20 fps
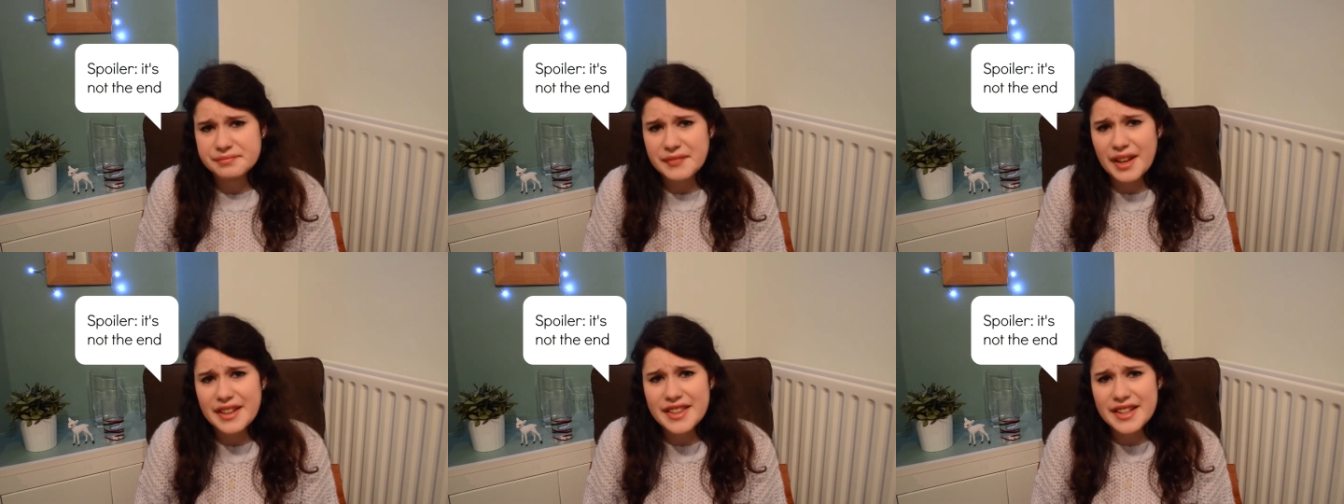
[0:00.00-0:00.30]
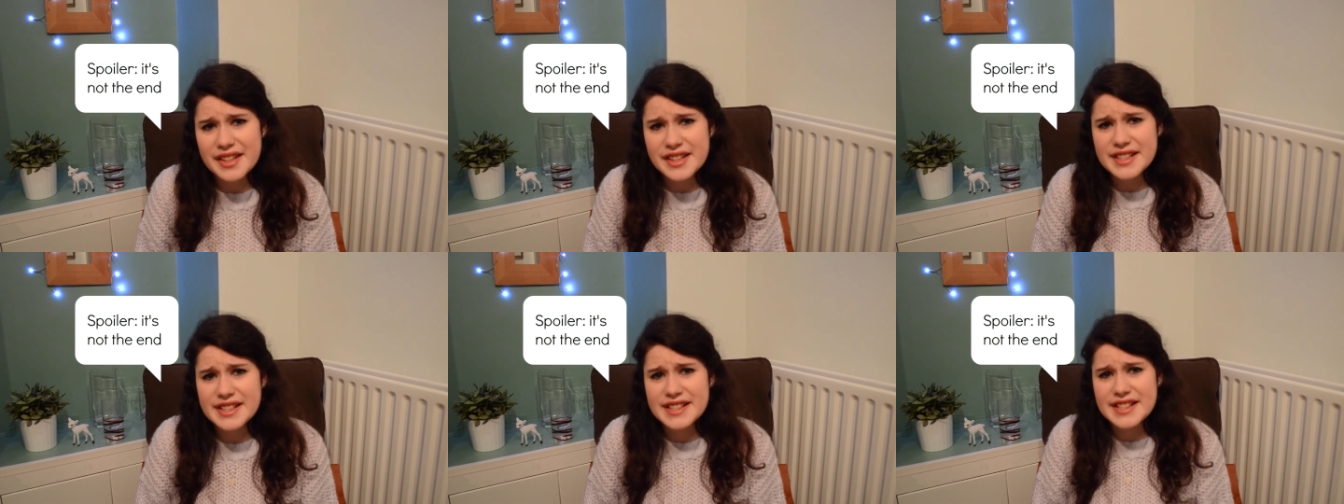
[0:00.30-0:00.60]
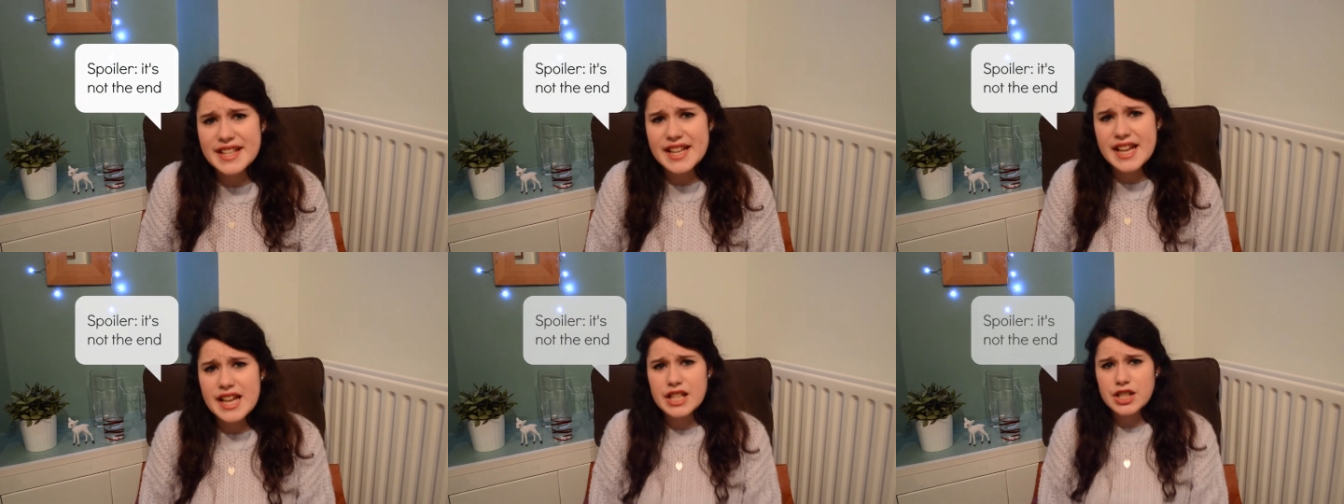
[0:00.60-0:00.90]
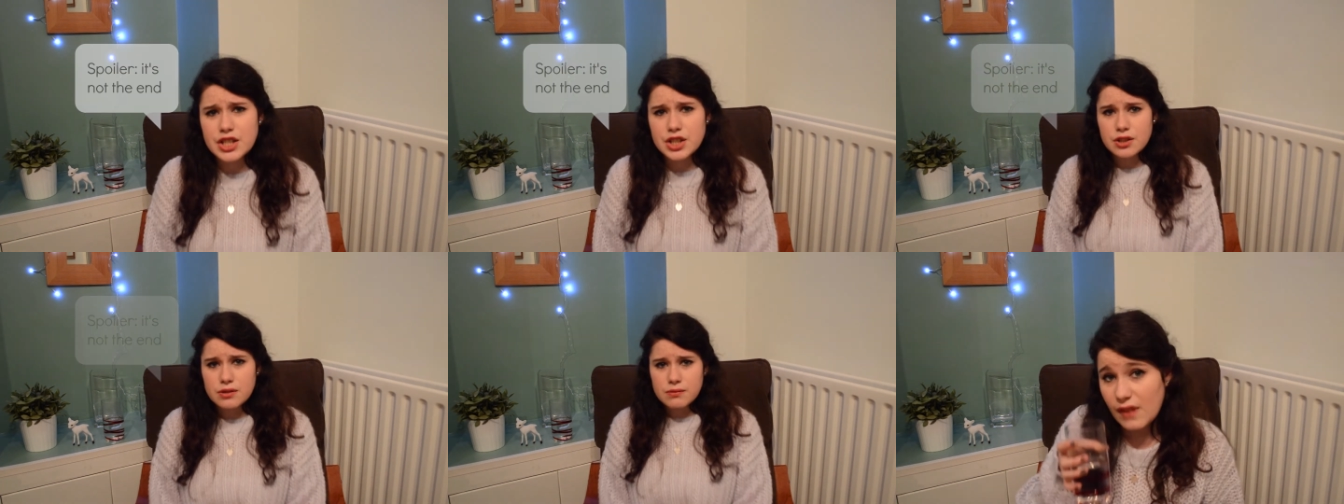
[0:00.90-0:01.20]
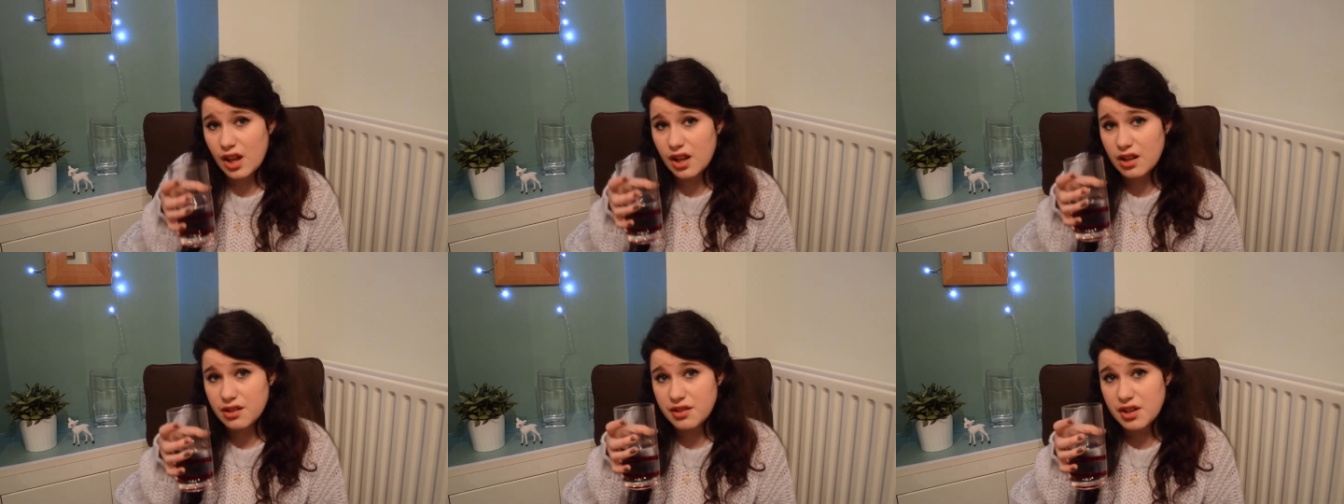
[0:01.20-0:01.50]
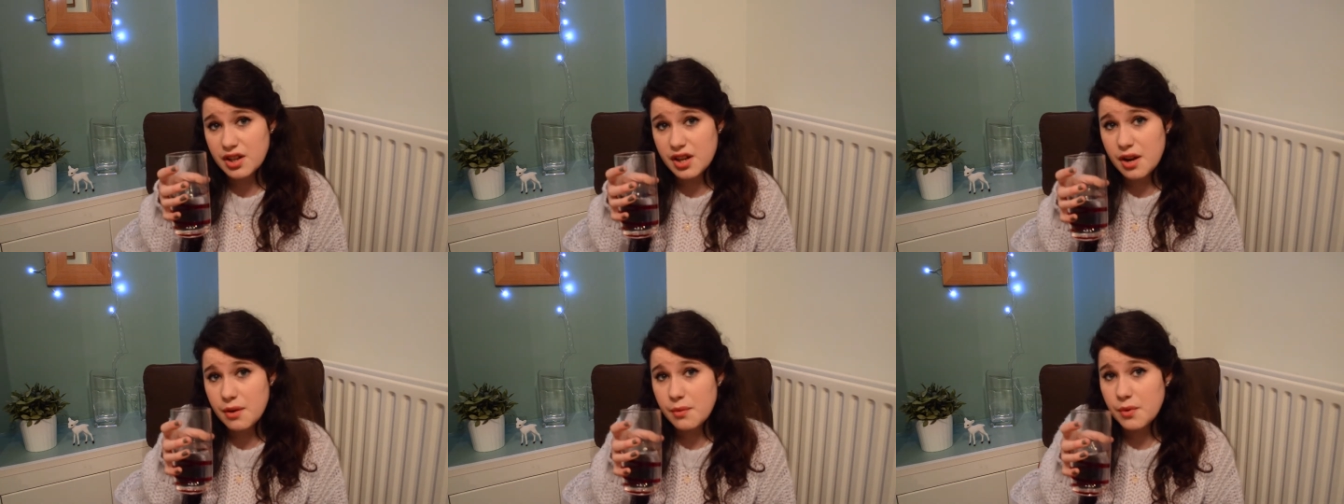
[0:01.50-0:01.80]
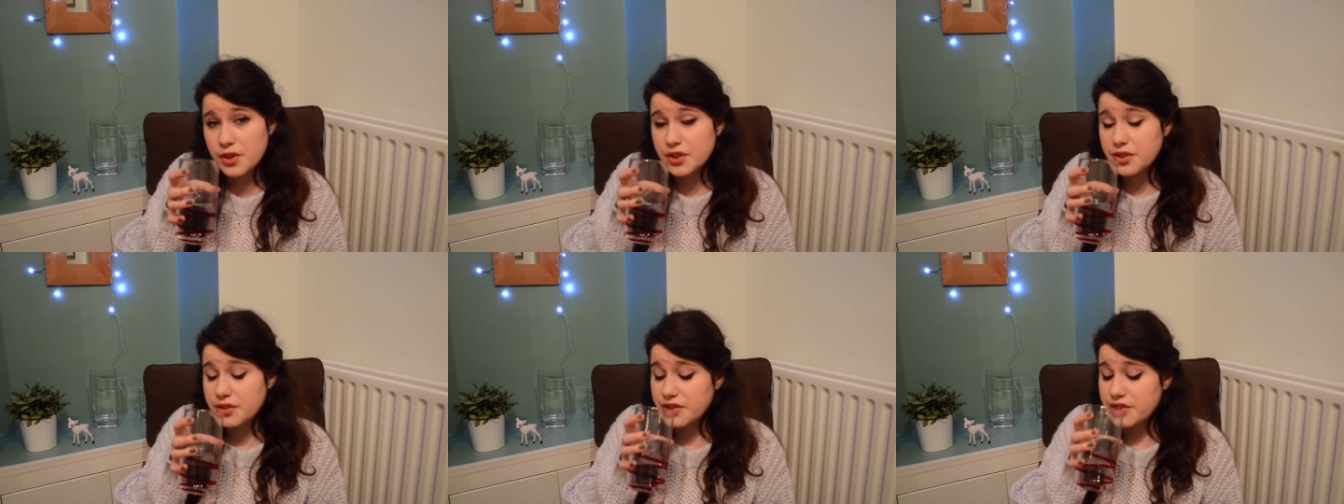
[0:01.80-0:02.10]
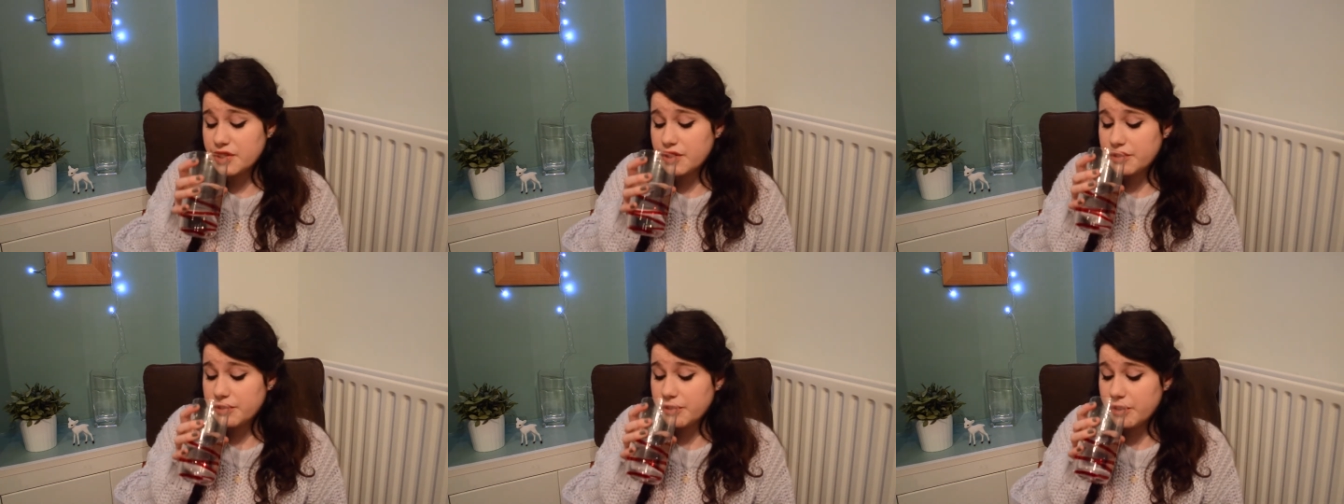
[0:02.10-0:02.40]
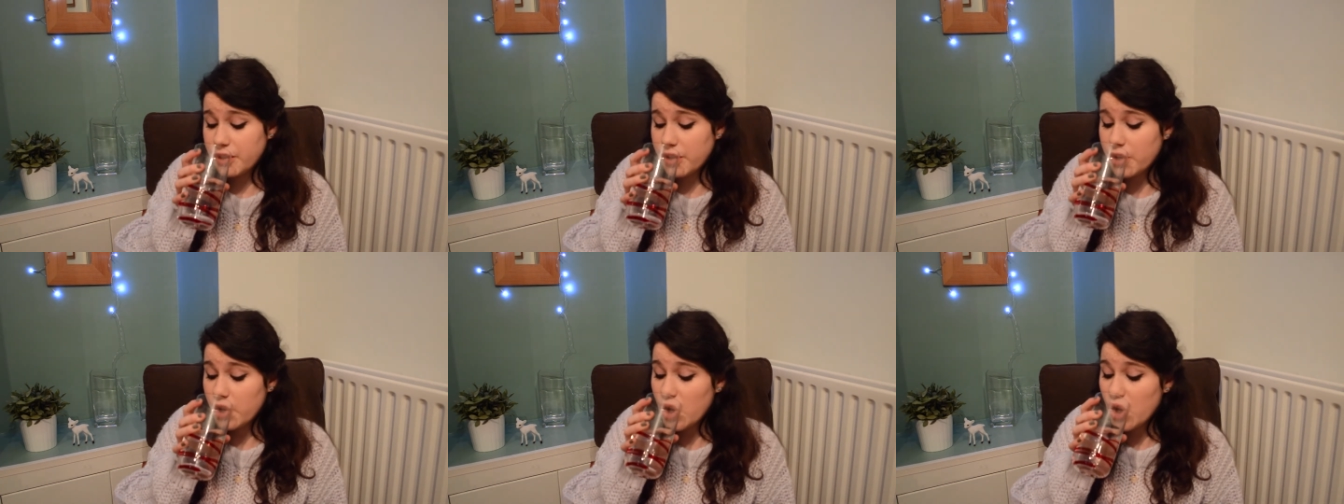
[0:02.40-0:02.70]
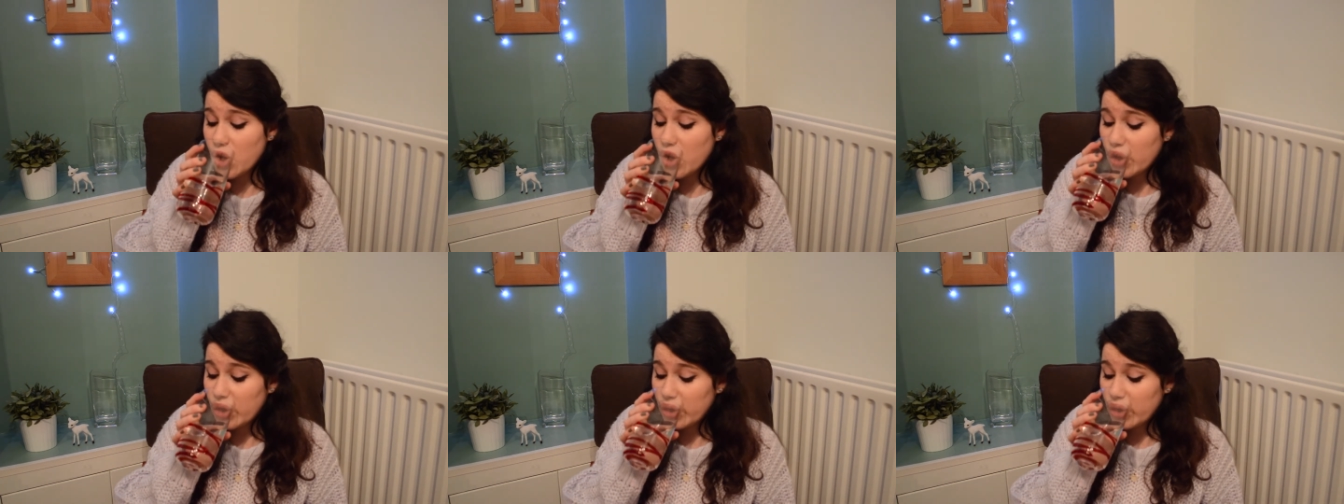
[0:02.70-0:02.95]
I think this is the end. Drinking water is good for you.